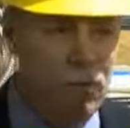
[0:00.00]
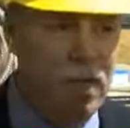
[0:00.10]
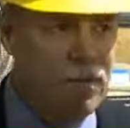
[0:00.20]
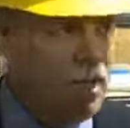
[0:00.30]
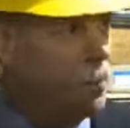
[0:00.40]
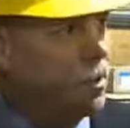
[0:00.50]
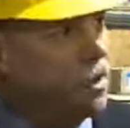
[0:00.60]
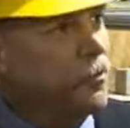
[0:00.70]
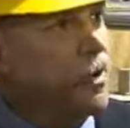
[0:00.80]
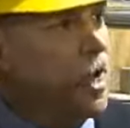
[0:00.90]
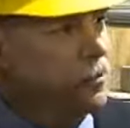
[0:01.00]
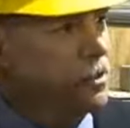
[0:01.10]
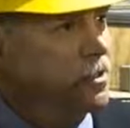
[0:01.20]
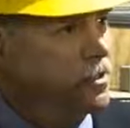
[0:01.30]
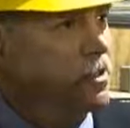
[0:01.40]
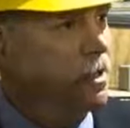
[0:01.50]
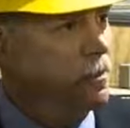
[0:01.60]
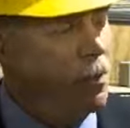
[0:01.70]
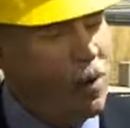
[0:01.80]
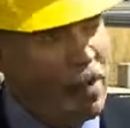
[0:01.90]
we have a couple of different options, uh,
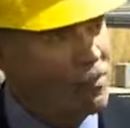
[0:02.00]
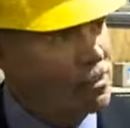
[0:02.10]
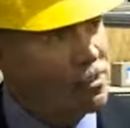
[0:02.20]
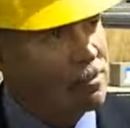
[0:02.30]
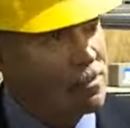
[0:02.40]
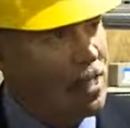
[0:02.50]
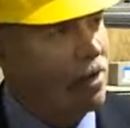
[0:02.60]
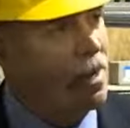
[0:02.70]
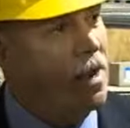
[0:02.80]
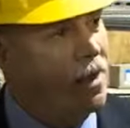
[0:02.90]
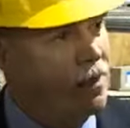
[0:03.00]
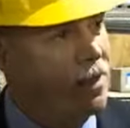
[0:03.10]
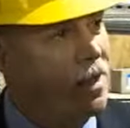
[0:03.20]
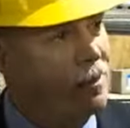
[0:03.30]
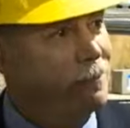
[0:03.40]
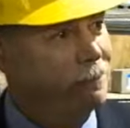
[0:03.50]
but we haven't settled on anything.